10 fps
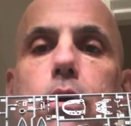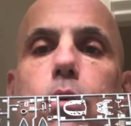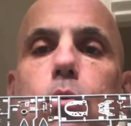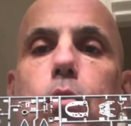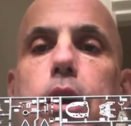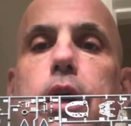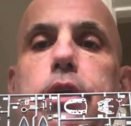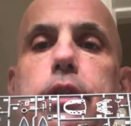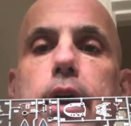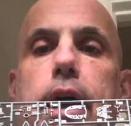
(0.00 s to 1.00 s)

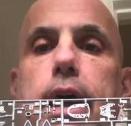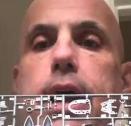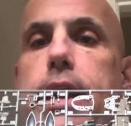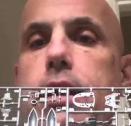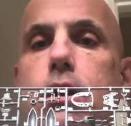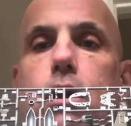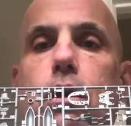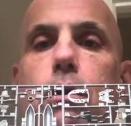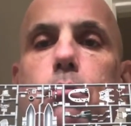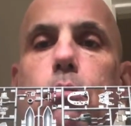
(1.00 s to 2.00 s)
with a
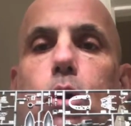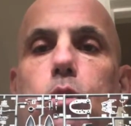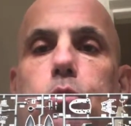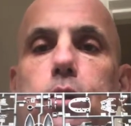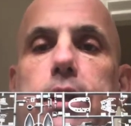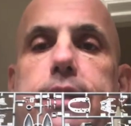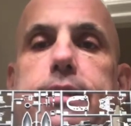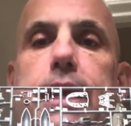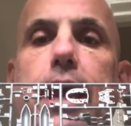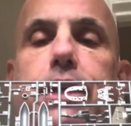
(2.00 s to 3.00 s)
mold release
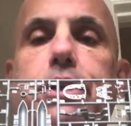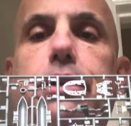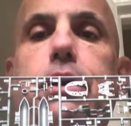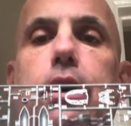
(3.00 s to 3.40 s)
agent,